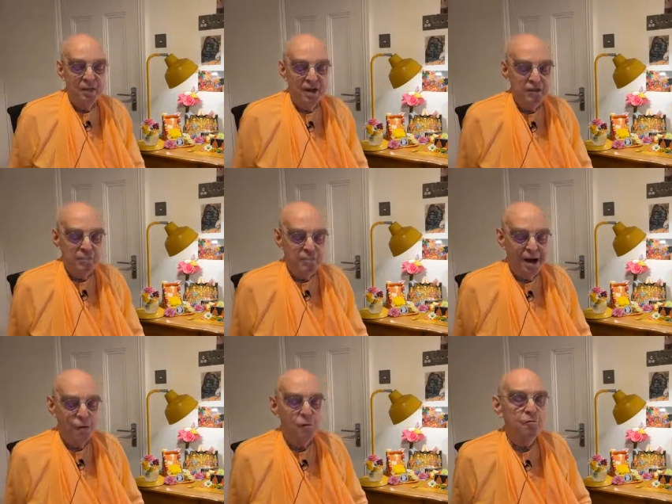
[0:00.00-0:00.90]
and his
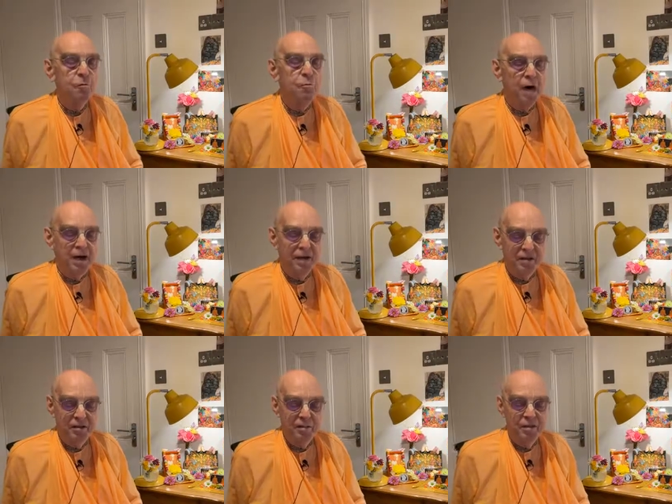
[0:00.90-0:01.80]
powerful
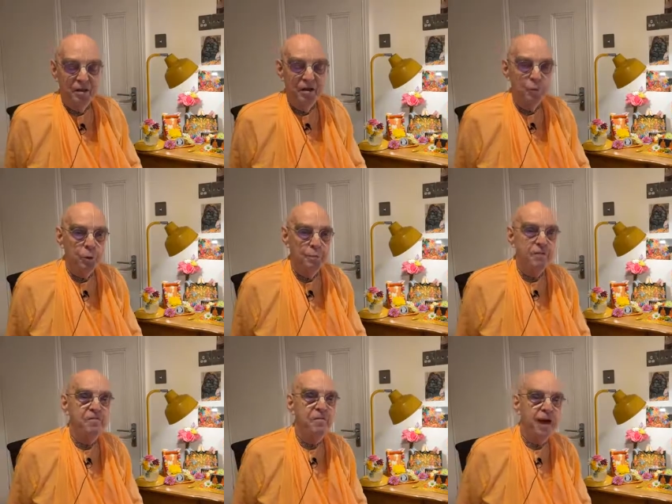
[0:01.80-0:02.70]
body would
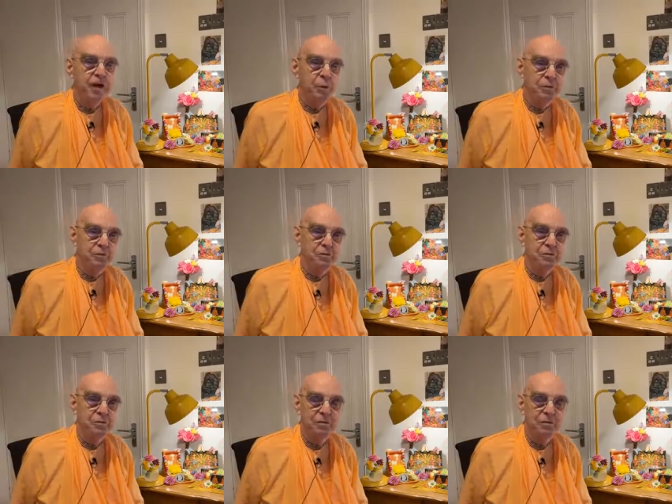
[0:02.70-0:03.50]
be vanquished.